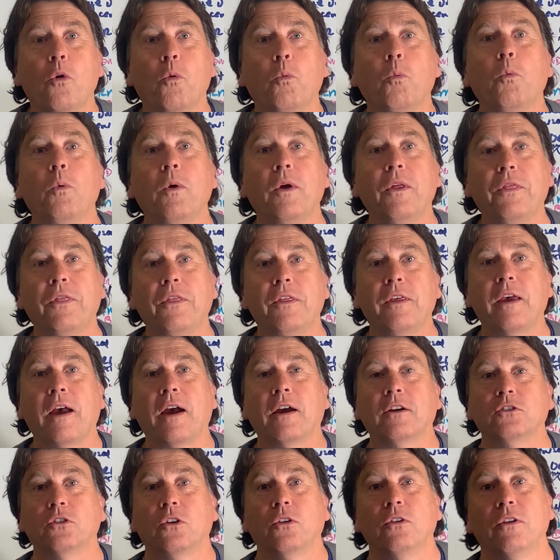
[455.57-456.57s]
with the
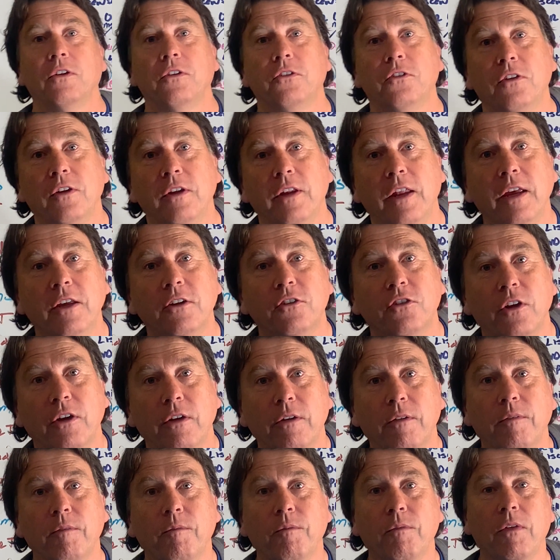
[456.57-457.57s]
actual listing agent.
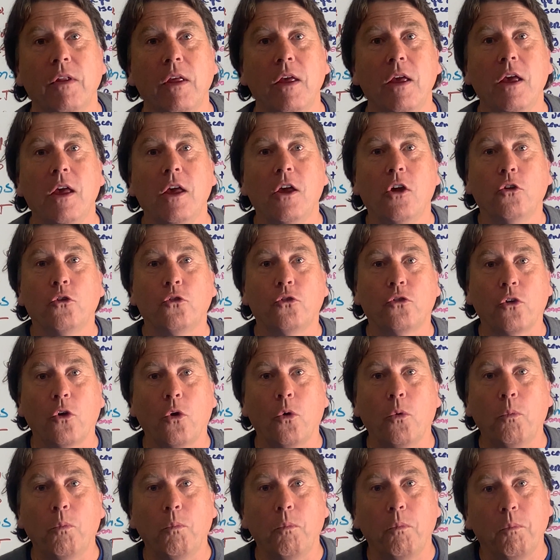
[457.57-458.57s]

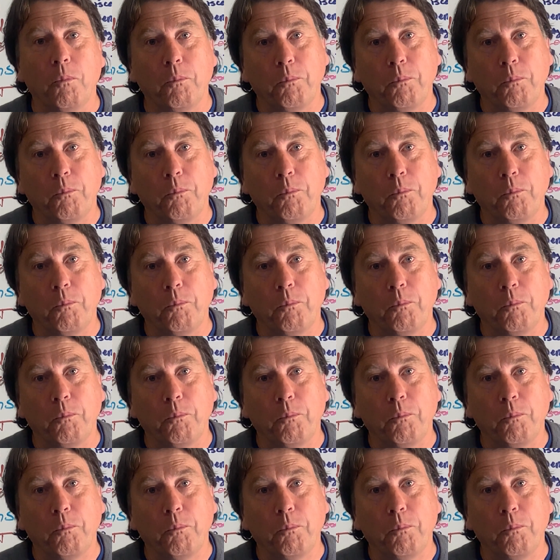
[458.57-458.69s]
So